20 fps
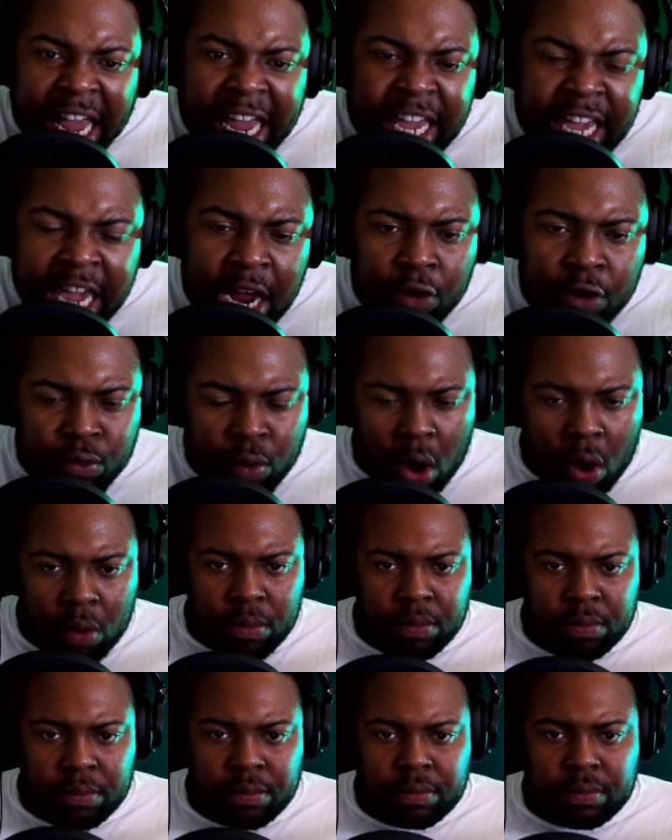hero.
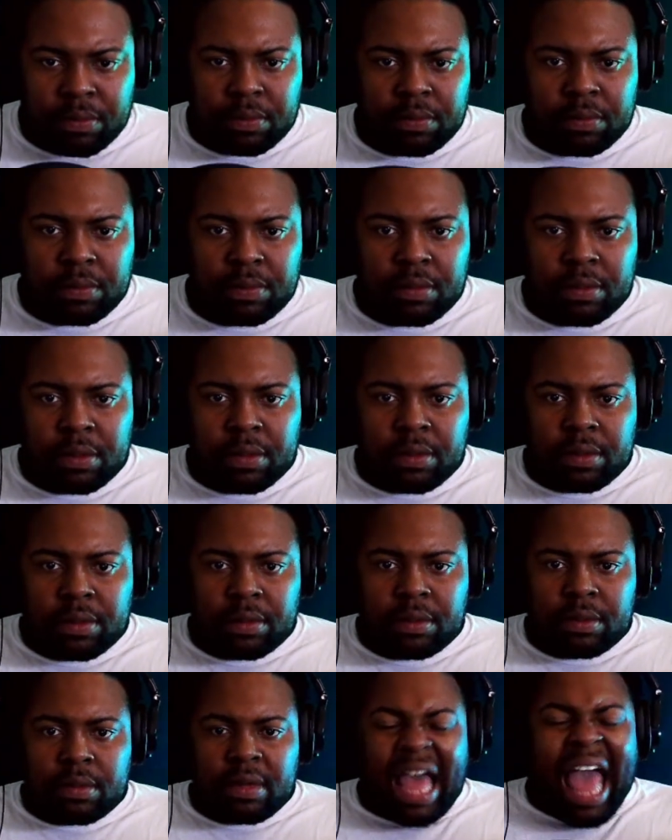
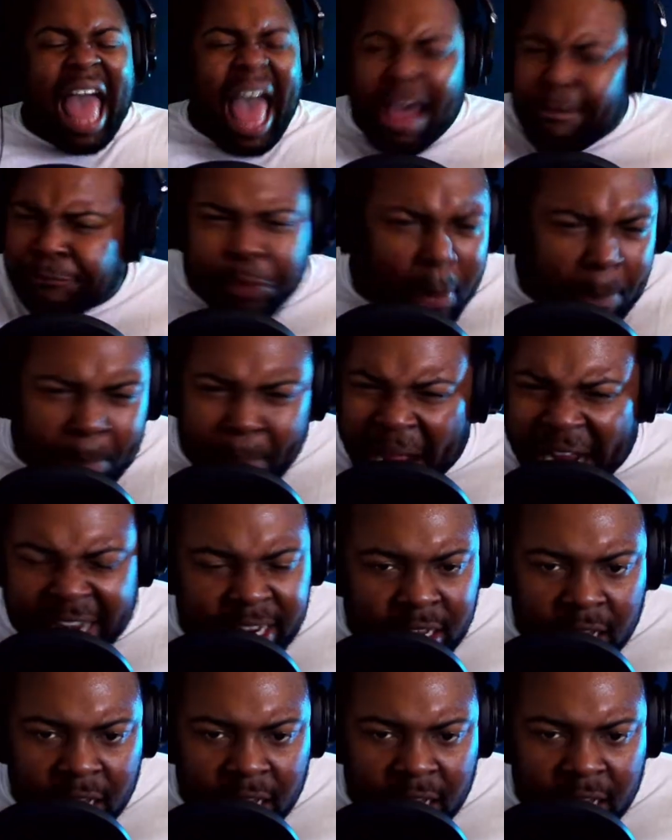Everybody